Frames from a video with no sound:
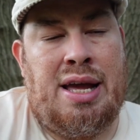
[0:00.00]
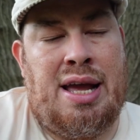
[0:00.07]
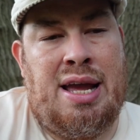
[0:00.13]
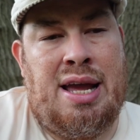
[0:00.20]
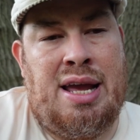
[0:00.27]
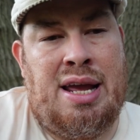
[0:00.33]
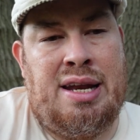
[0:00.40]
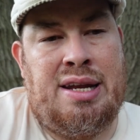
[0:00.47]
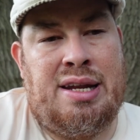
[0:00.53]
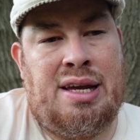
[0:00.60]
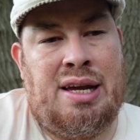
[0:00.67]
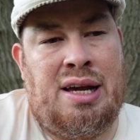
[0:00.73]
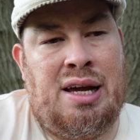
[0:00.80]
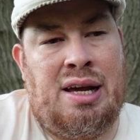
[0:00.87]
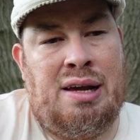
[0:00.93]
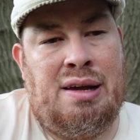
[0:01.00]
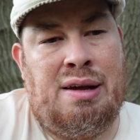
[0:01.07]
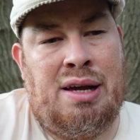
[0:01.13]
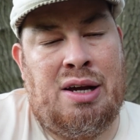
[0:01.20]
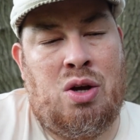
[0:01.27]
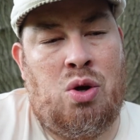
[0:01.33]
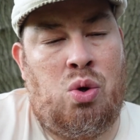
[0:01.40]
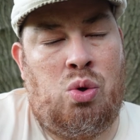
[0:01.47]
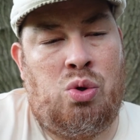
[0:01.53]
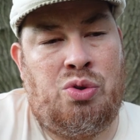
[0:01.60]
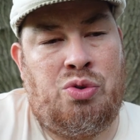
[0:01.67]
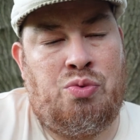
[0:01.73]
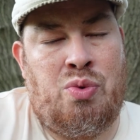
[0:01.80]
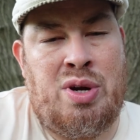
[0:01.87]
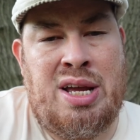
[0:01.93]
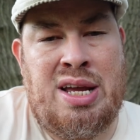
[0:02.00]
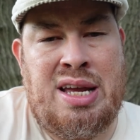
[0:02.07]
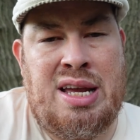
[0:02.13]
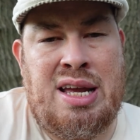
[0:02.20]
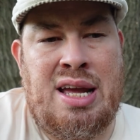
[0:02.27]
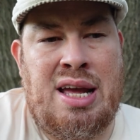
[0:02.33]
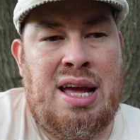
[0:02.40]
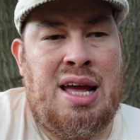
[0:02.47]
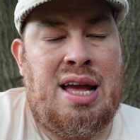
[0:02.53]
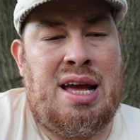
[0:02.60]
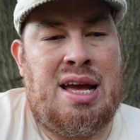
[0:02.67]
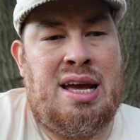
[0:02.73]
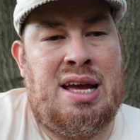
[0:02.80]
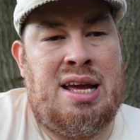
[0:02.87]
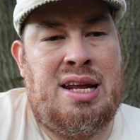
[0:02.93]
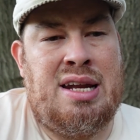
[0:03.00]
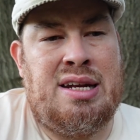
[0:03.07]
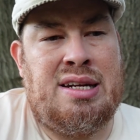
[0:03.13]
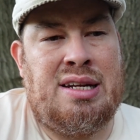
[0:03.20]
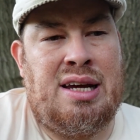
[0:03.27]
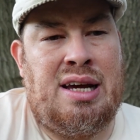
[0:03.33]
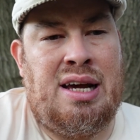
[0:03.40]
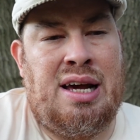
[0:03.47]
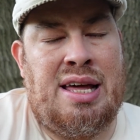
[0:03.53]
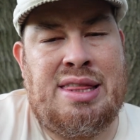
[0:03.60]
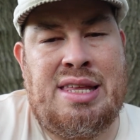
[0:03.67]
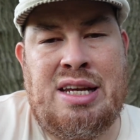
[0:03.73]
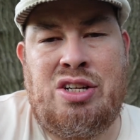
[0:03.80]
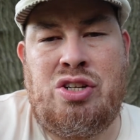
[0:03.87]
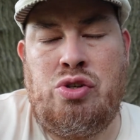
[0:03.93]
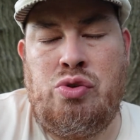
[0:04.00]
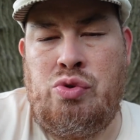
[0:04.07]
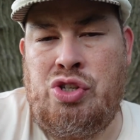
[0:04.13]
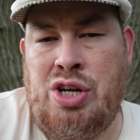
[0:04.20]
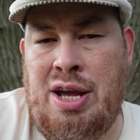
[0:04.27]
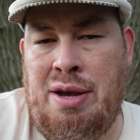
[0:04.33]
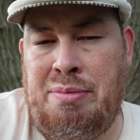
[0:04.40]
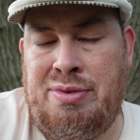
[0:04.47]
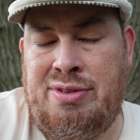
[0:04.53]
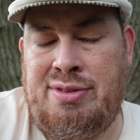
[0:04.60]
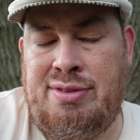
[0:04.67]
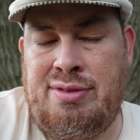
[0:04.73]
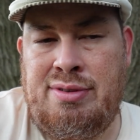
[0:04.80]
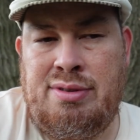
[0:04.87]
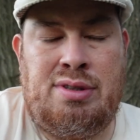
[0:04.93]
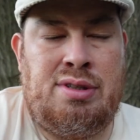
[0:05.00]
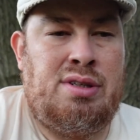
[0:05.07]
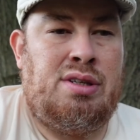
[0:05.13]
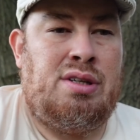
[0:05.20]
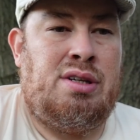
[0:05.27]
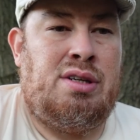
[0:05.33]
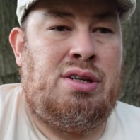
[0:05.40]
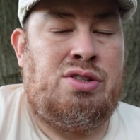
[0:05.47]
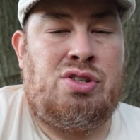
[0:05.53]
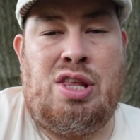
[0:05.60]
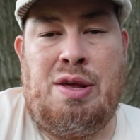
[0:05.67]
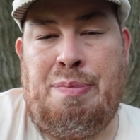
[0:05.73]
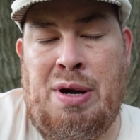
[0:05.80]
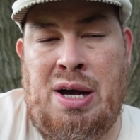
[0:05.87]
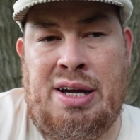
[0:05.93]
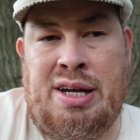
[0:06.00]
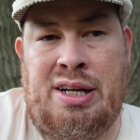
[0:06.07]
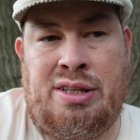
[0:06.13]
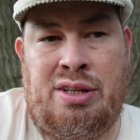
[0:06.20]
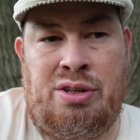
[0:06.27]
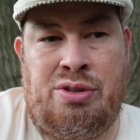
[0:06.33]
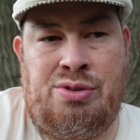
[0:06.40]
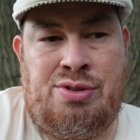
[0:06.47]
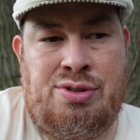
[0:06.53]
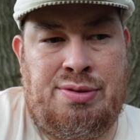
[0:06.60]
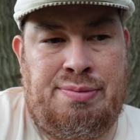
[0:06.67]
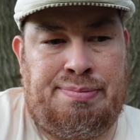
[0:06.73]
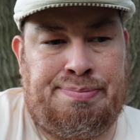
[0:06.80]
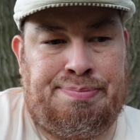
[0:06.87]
and uh, a gold ring, and uh, I think two gems. So they pocketed those.